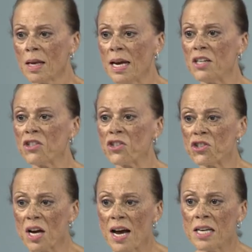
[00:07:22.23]
and to
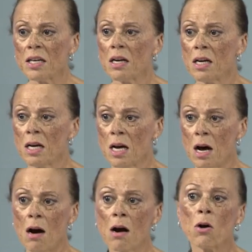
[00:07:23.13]
shine
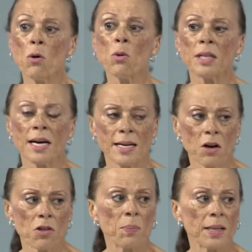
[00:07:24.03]
our own light
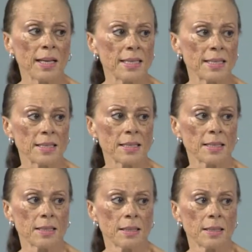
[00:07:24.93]
on the places